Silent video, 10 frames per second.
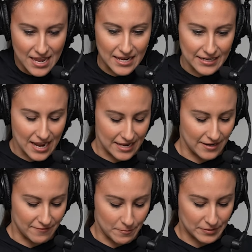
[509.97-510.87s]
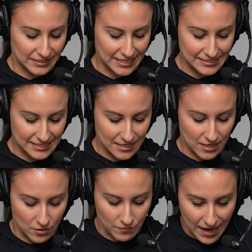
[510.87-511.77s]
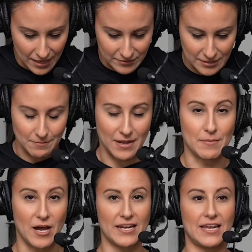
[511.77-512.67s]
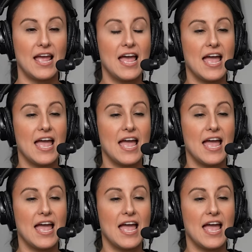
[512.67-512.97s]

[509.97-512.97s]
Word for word: and kind of place it around my body